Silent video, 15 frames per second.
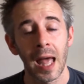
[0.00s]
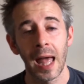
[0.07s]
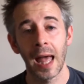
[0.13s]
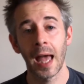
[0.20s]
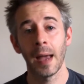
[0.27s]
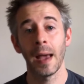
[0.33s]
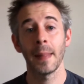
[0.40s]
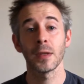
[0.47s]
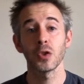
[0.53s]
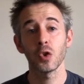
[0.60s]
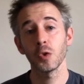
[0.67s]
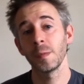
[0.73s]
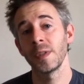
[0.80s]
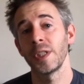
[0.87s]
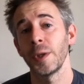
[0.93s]
And the
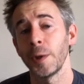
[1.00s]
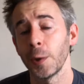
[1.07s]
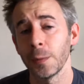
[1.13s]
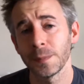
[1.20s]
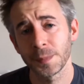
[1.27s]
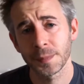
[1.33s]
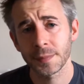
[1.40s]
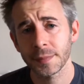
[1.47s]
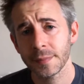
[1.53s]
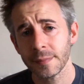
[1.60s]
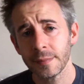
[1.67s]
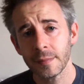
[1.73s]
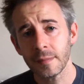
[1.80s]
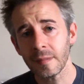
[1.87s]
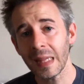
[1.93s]
source material
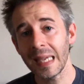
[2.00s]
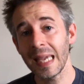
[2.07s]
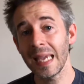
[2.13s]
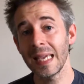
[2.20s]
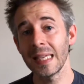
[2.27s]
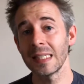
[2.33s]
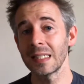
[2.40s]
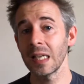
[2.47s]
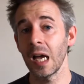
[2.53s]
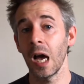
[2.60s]
is